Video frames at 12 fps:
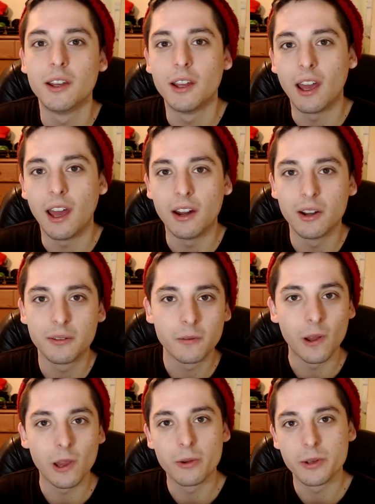I don't know if you
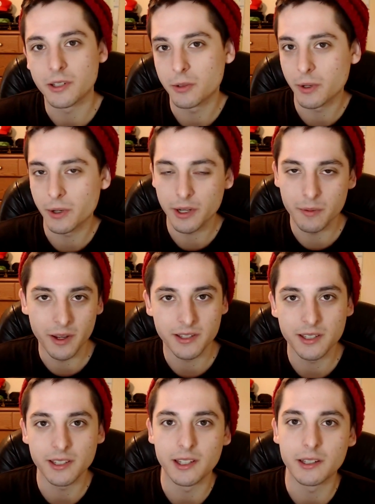follow us on Twitter, you might
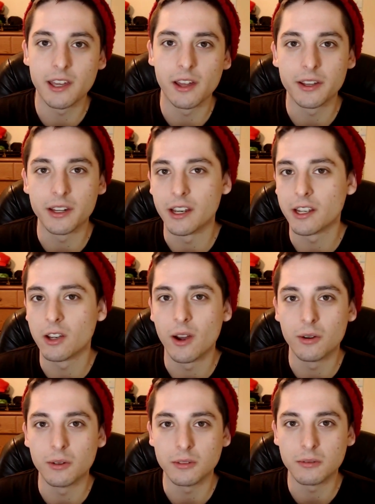see that Kelly and I go
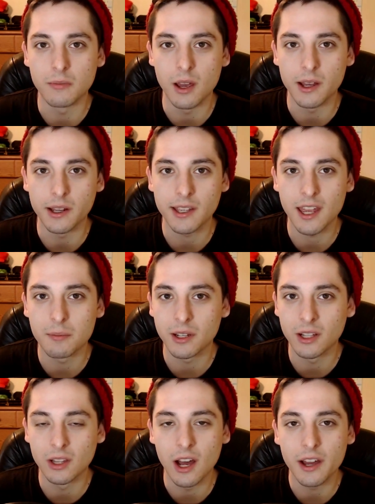out
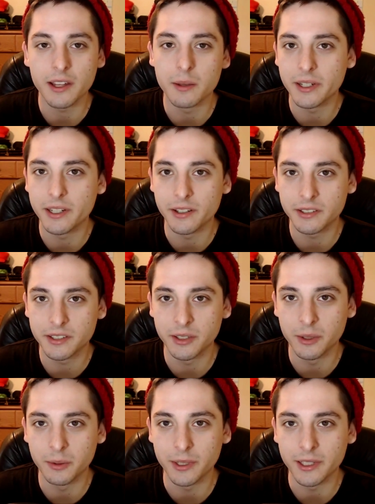camping a lot. Hippie does
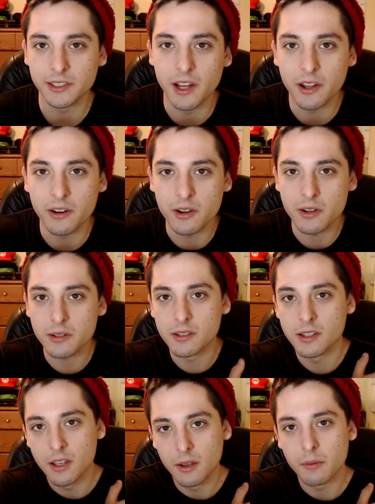too when he's not all
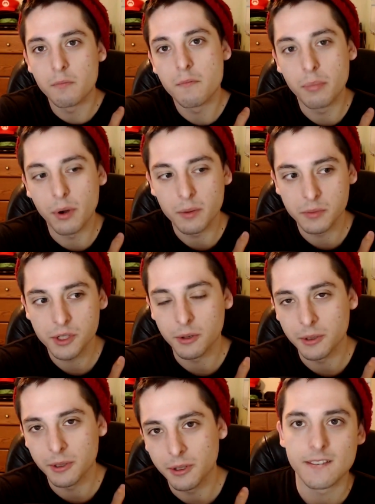
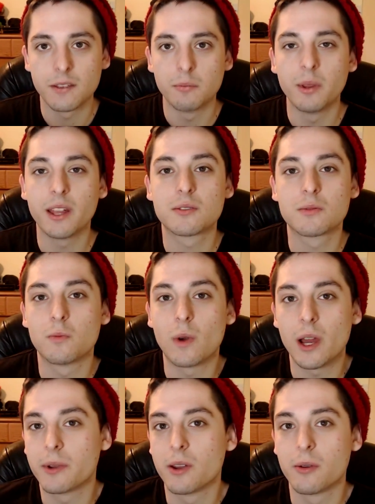bum-shouldered. But that's
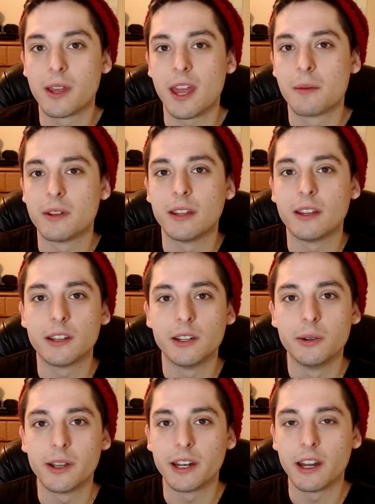why we go camping and
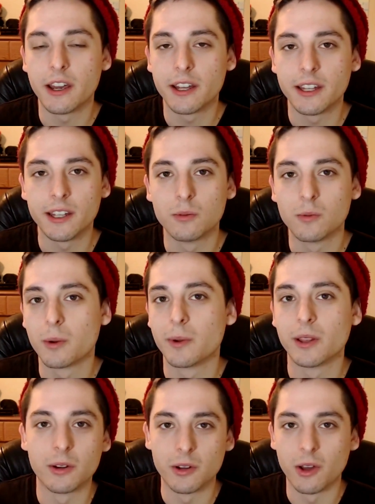canoeing and hiking and where we
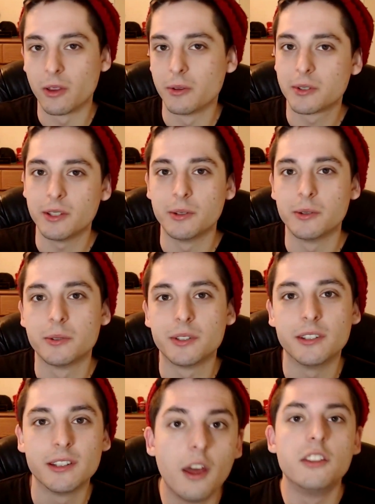learned all those skills.
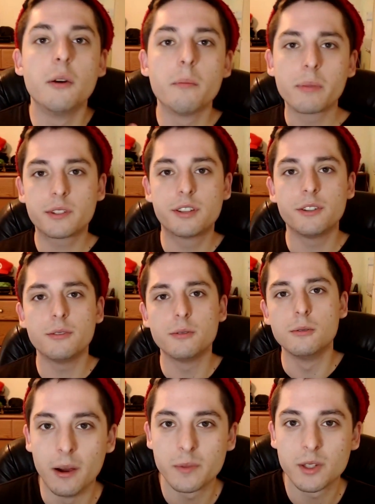And number
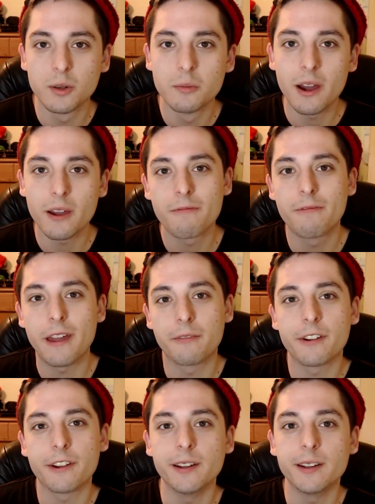2! So my
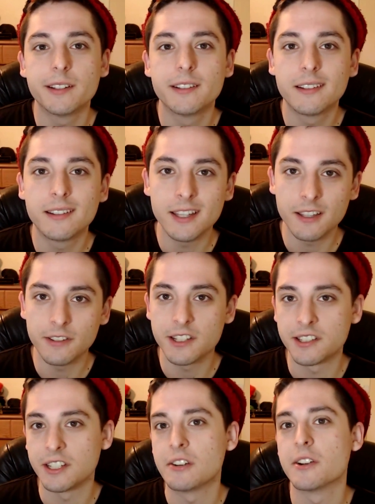favorite TV
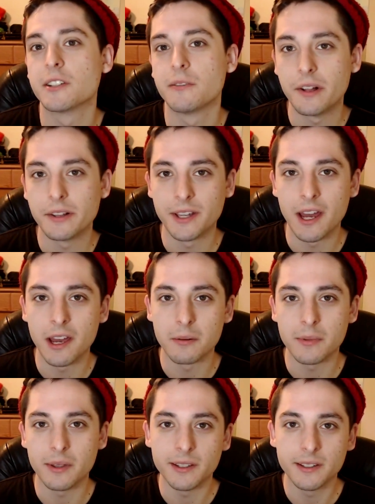series of all
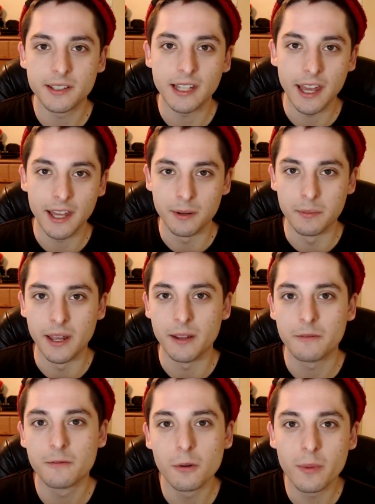time is the
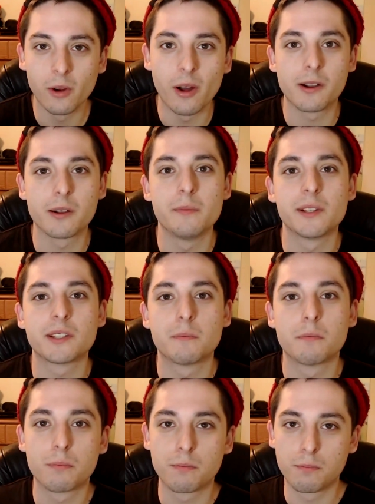anime Full Metal Alchemist
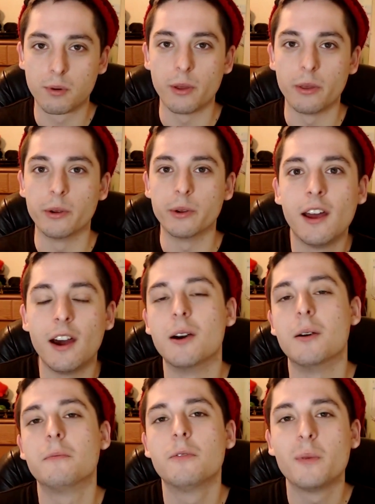Brotherhood.
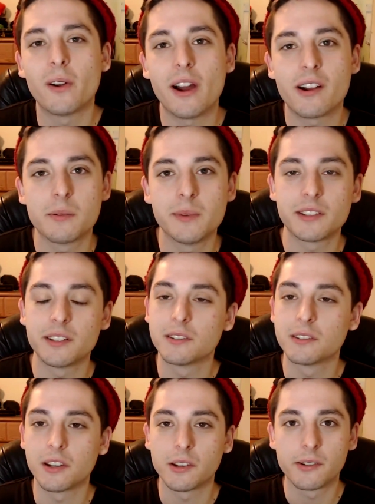Full Metal Alchemist
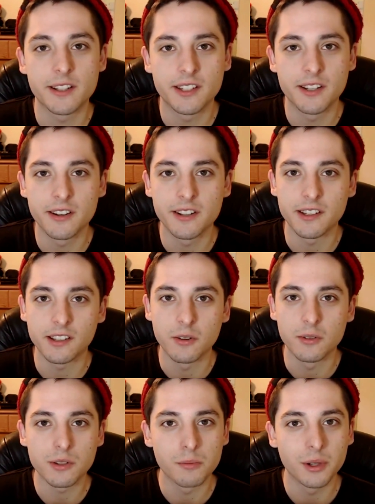is a great series that
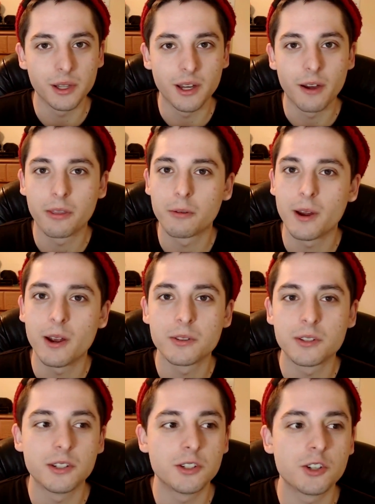goes completely off the
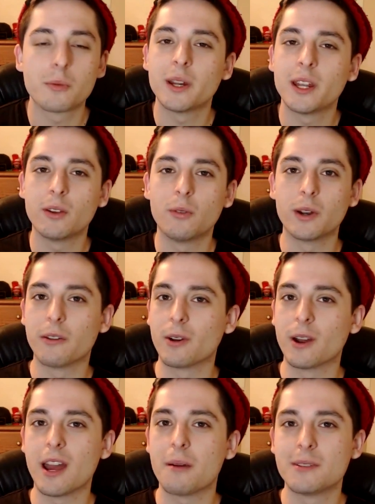rails into Germany and whatever
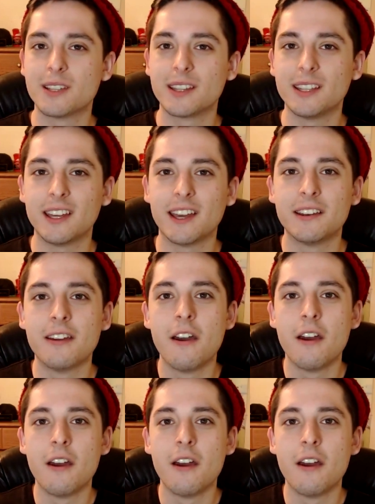happens at the end.